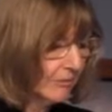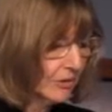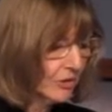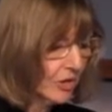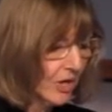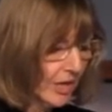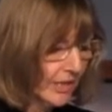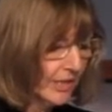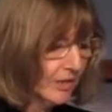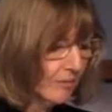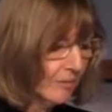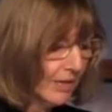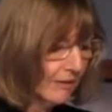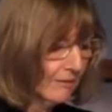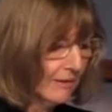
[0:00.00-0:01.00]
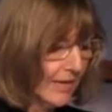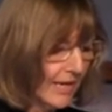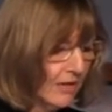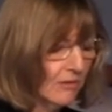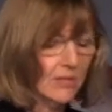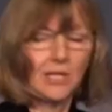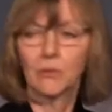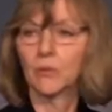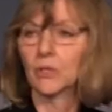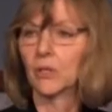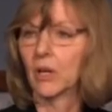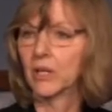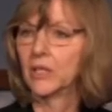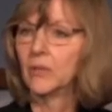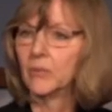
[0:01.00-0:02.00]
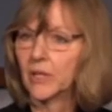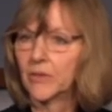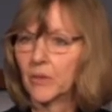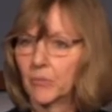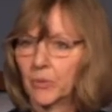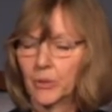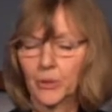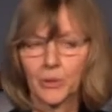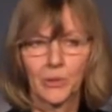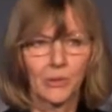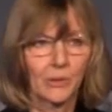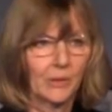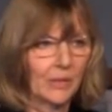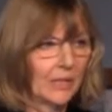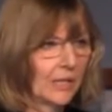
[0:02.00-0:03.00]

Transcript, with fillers: they were talking about now and they were talking about the birth.